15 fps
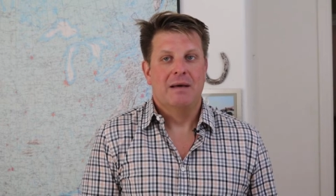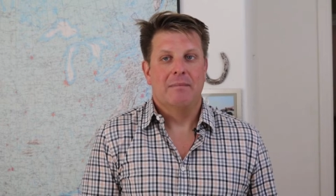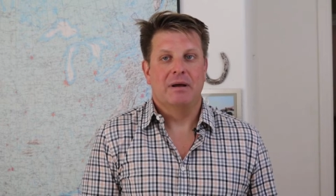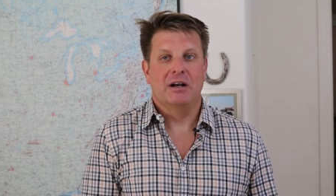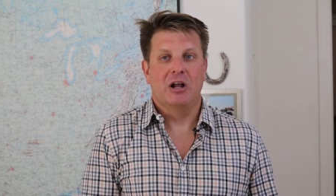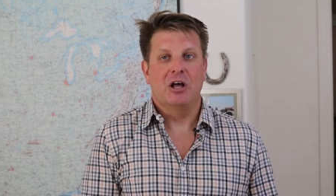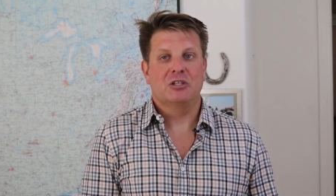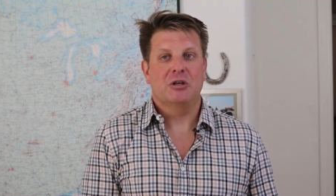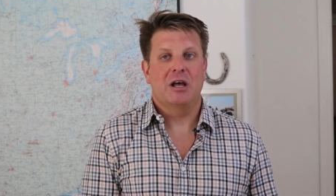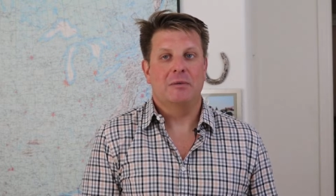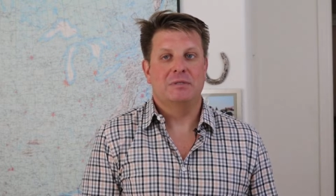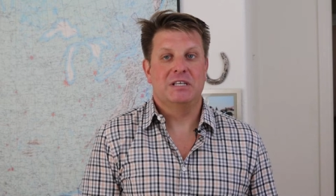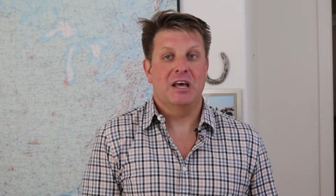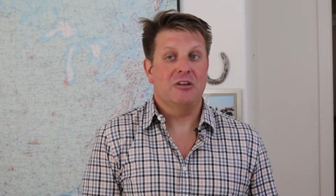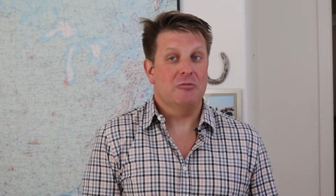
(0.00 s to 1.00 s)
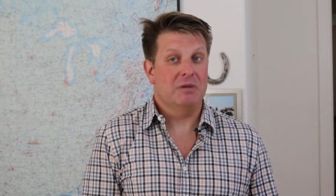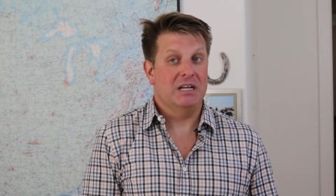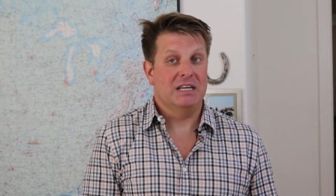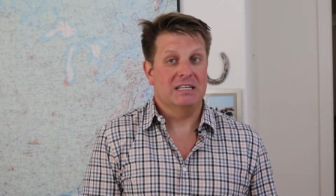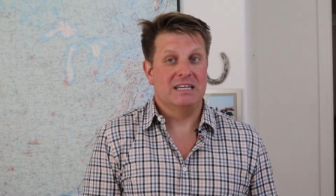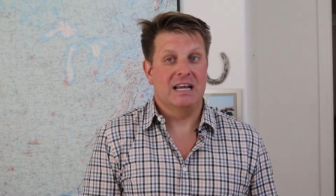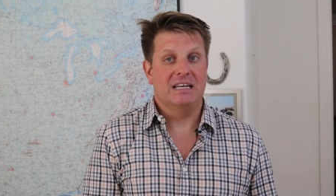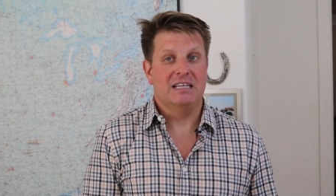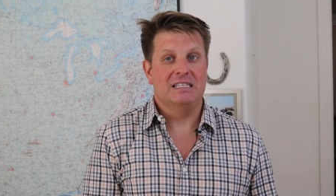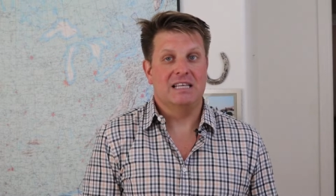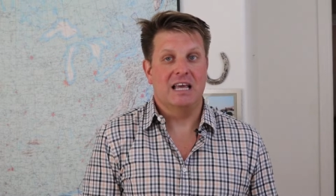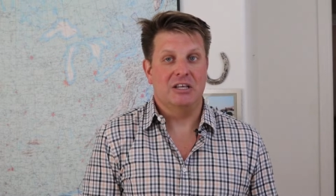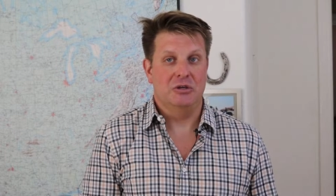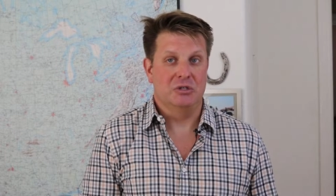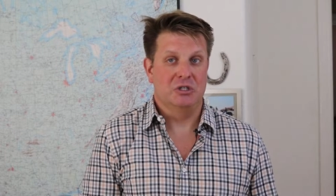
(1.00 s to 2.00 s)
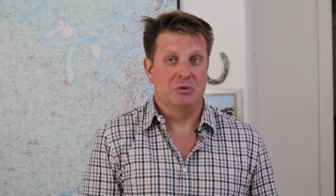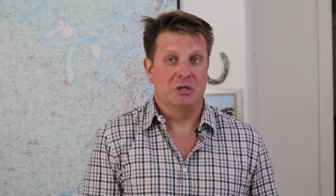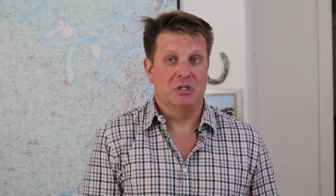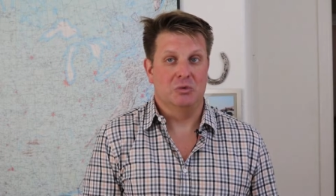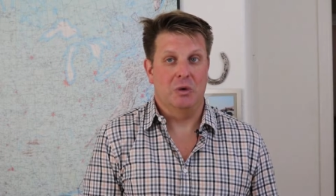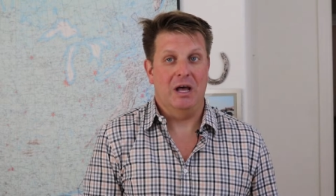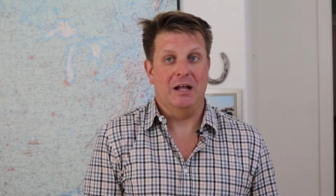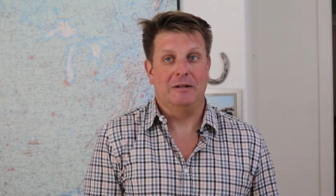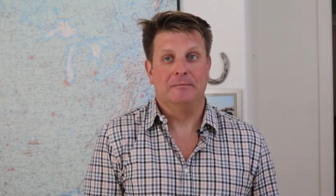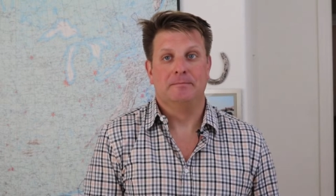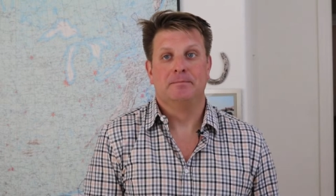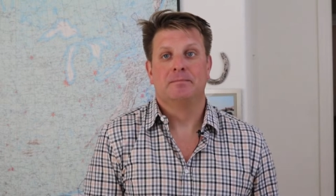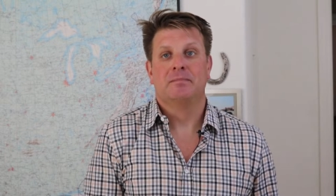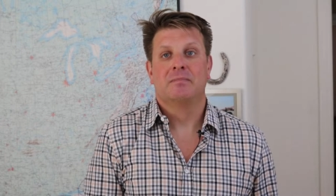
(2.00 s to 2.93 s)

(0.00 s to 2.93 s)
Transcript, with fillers: but it also helps the other meeting attendees get used to it as well.